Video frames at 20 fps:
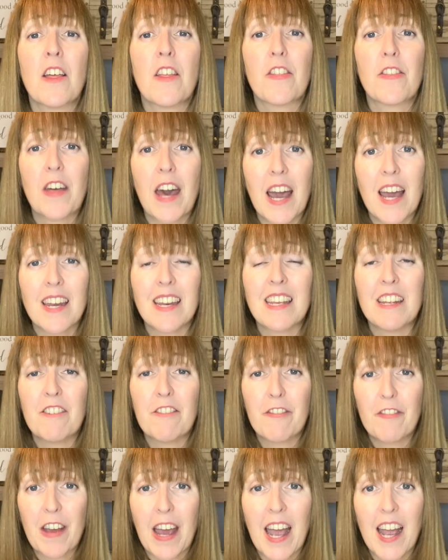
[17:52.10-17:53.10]
that in
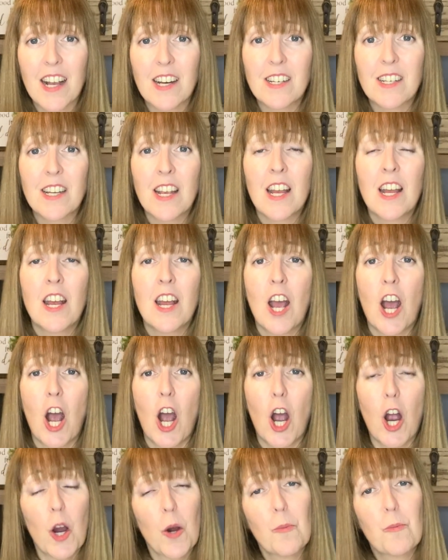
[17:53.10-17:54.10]
fact,
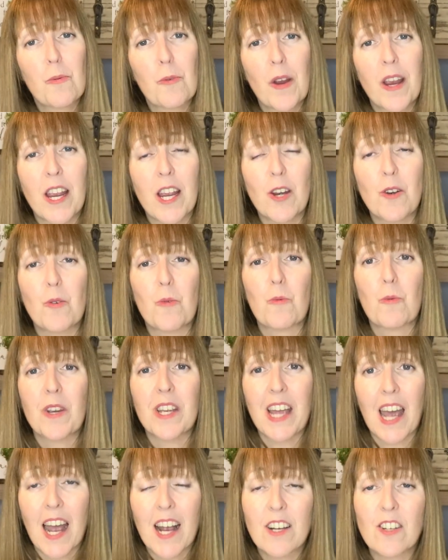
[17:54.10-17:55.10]
our brain
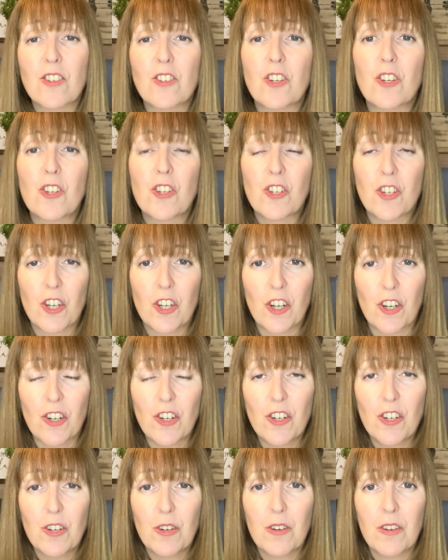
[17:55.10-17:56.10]
reacts to
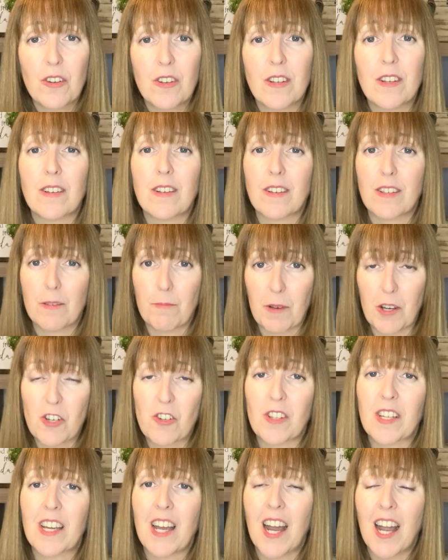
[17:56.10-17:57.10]
sugar,
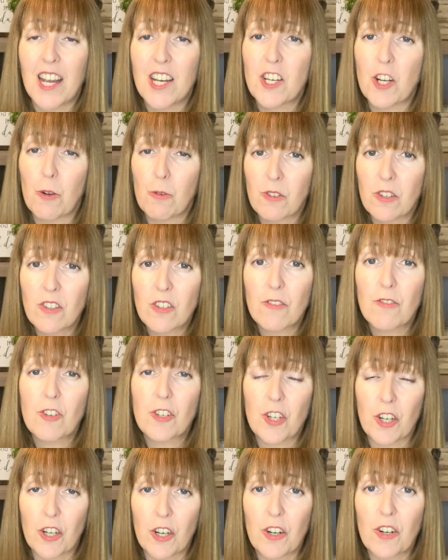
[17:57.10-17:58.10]
especially high doses of
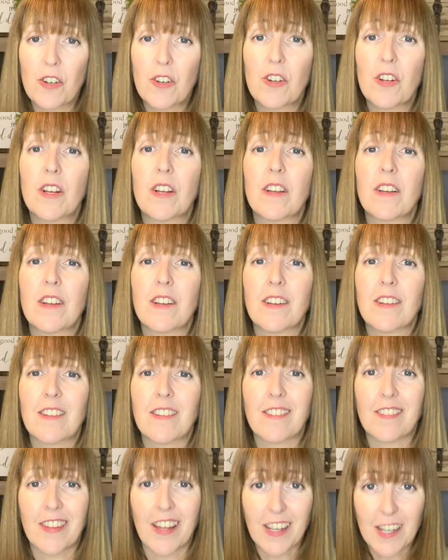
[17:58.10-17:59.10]
sugar,
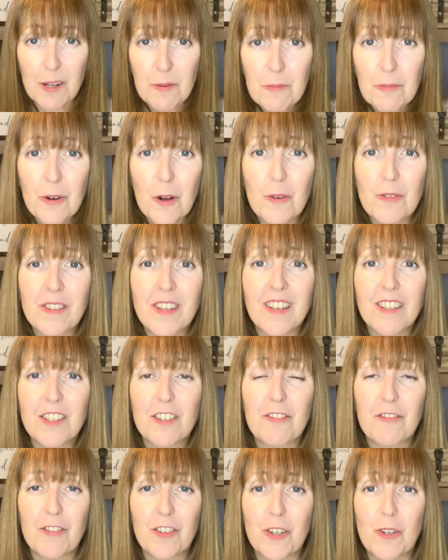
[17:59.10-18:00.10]
like in processed
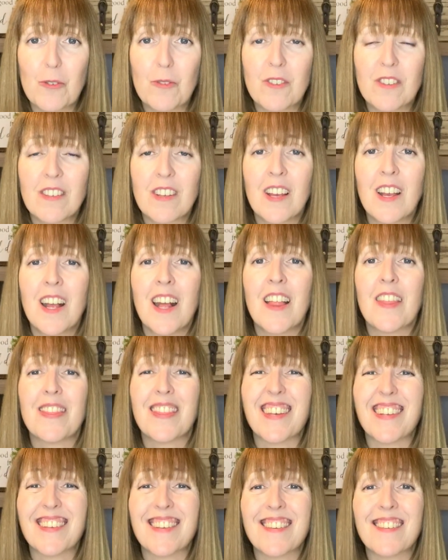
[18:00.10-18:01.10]
foods,
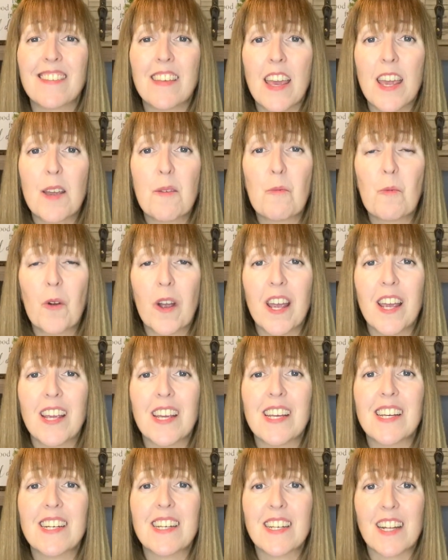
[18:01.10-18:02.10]
the same way
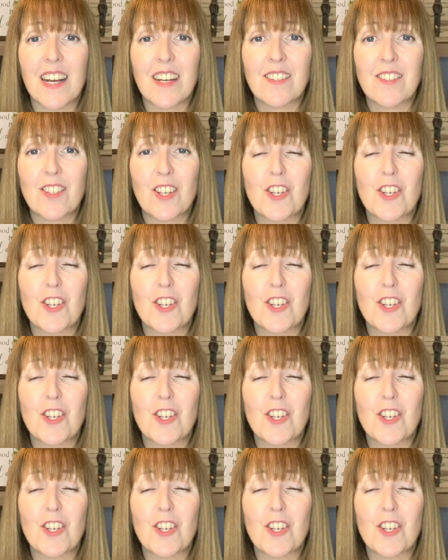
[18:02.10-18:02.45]
it does